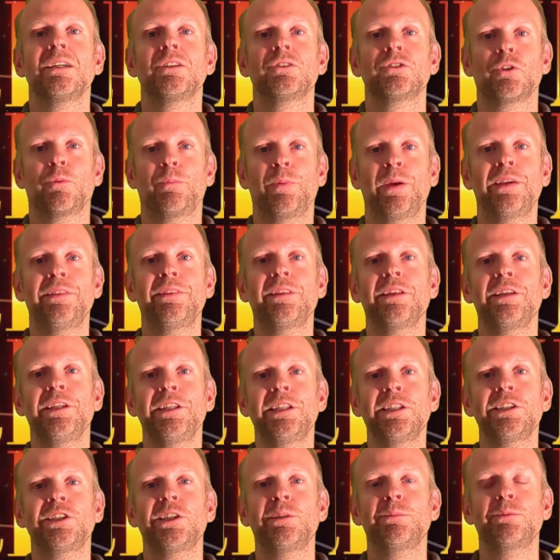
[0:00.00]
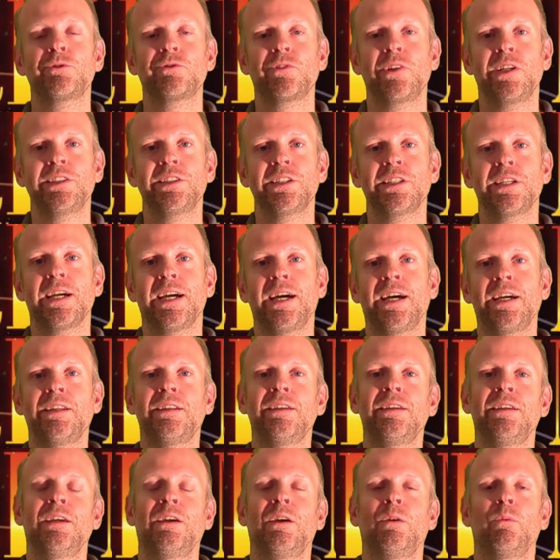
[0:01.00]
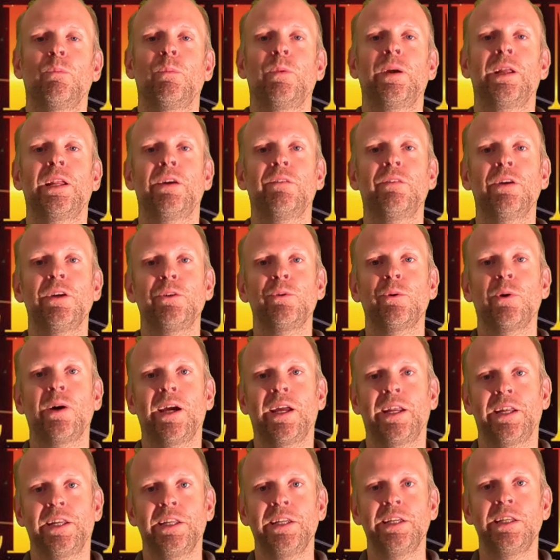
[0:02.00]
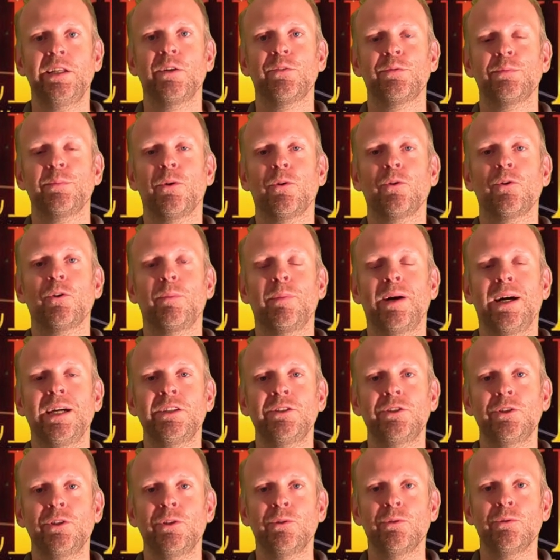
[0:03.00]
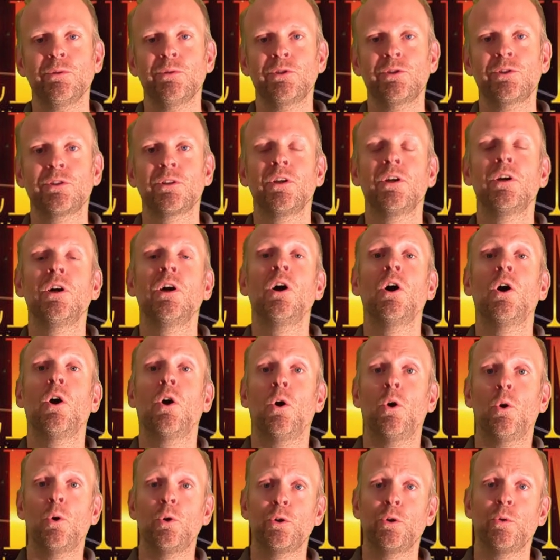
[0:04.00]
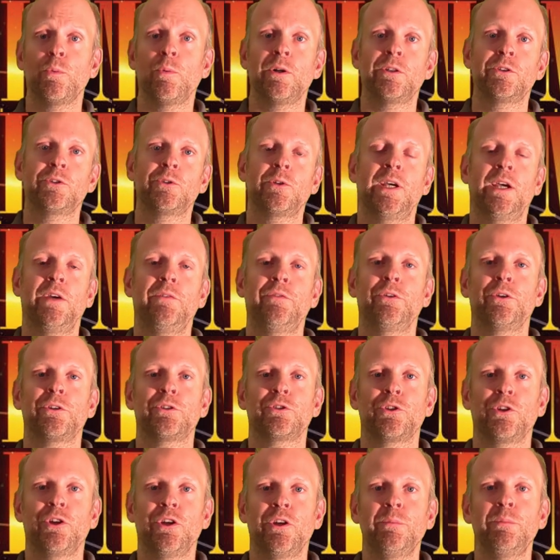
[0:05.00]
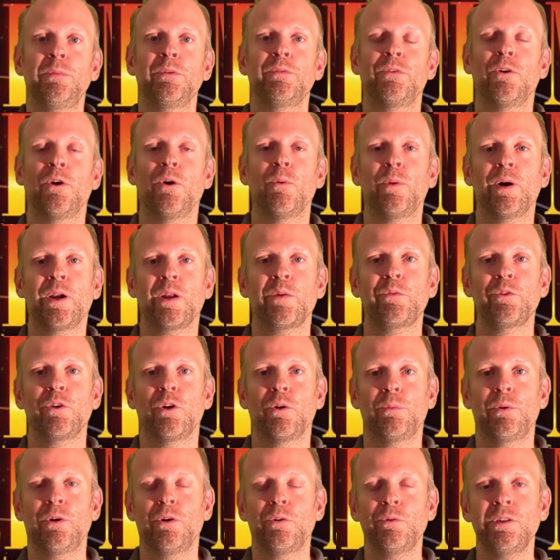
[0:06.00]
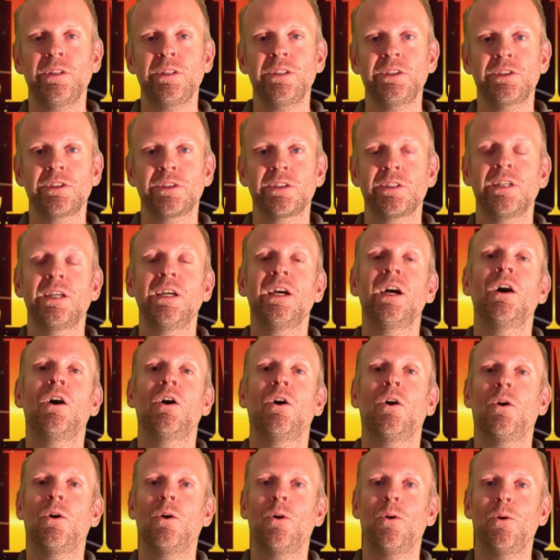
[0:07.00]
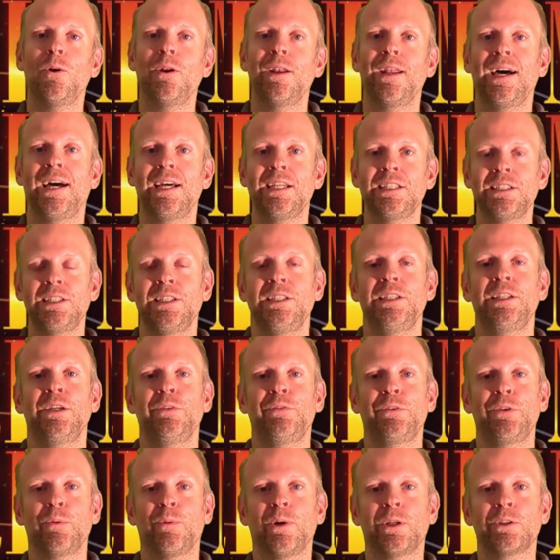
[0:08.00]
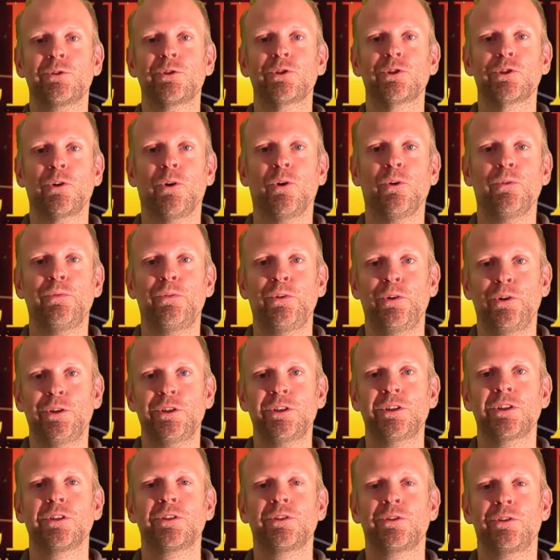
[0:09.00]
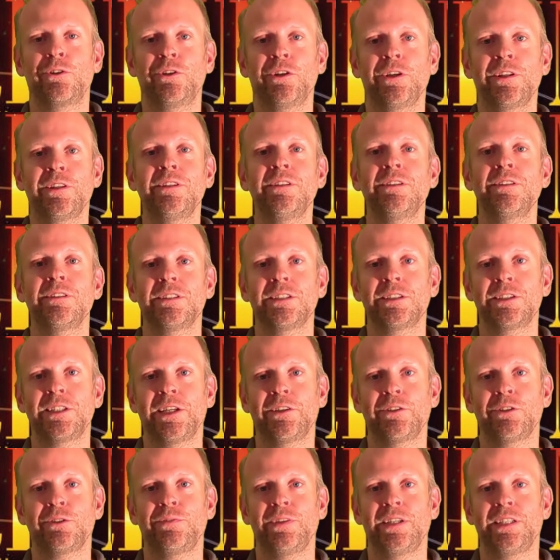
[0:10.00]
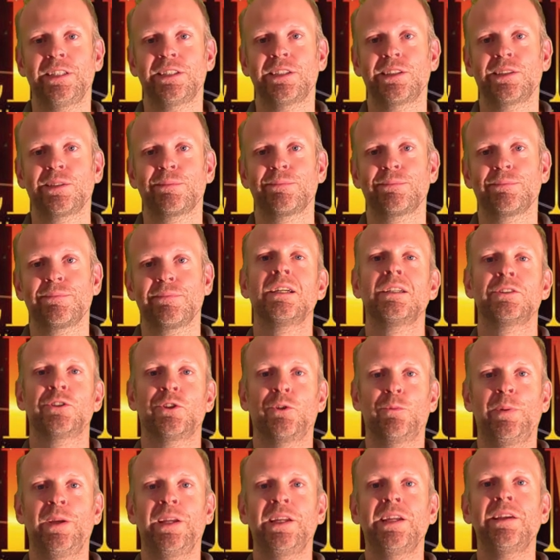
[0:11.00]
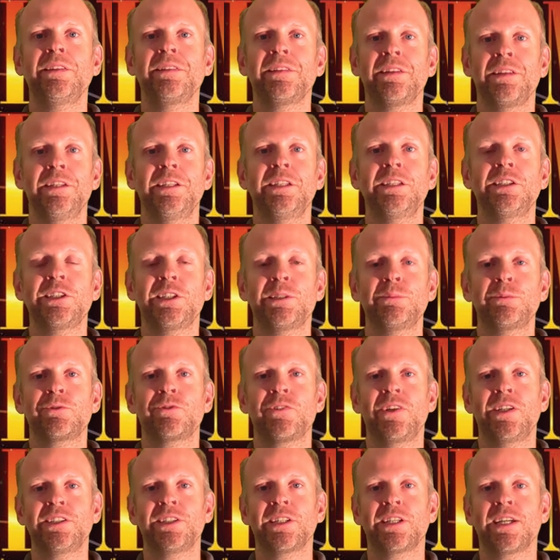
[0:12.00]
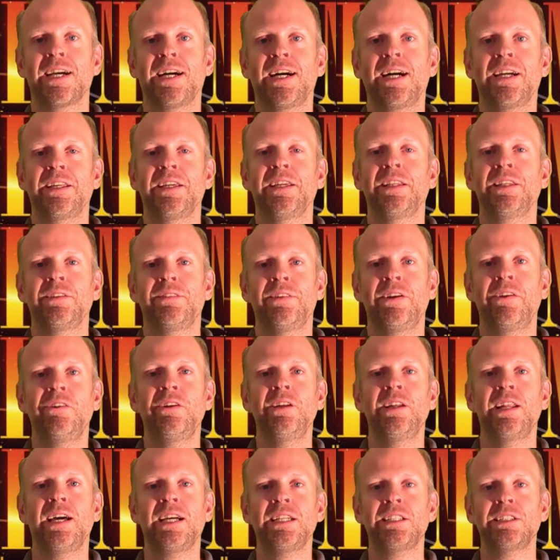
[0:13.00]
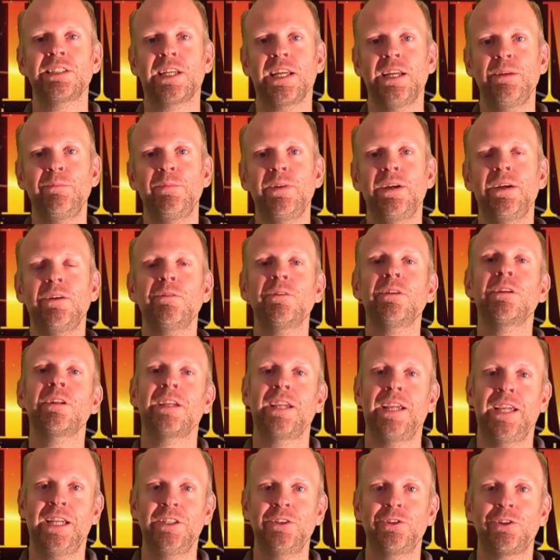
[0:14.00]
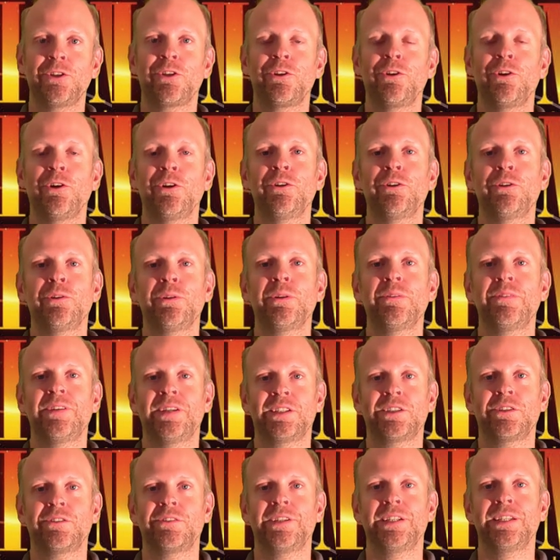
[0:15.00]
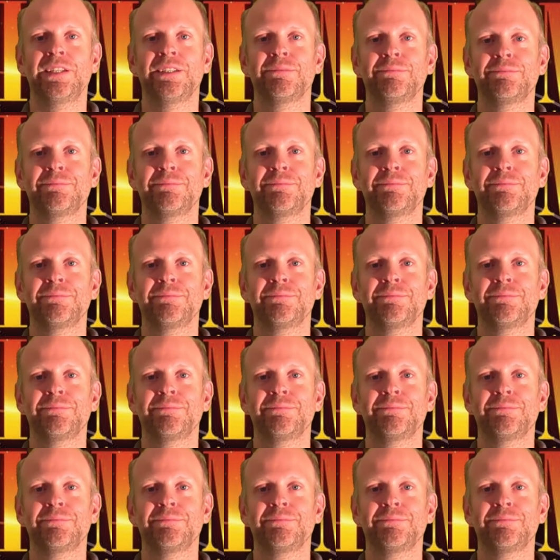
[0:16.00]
So pick the leadership strategy card whenever you are in need of more command tokens, or you want to have your turn before one of your opponents, or lastly, if you want to score first during the status phase. So picking the leadership strategy card in the very last game round can secure you the victory.